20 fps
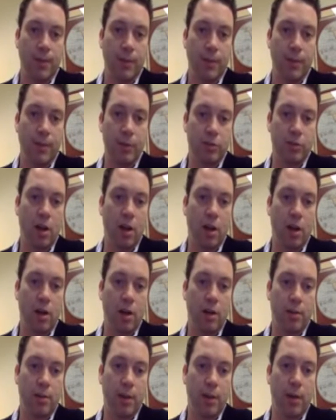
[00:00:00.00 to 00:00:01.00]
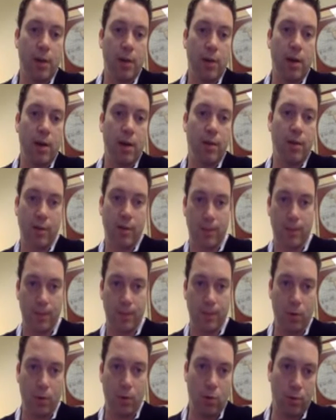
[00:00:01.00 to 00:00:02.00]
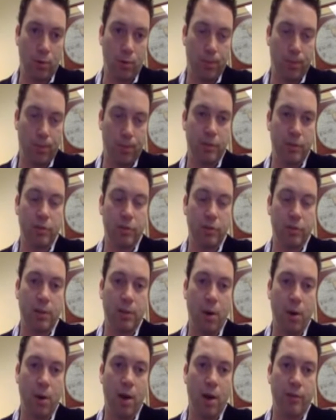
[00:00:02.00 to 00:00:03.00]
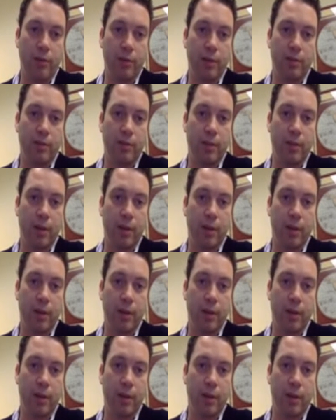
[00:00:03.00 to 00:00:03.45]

that we just talked about, kind of the, the whole positioning process.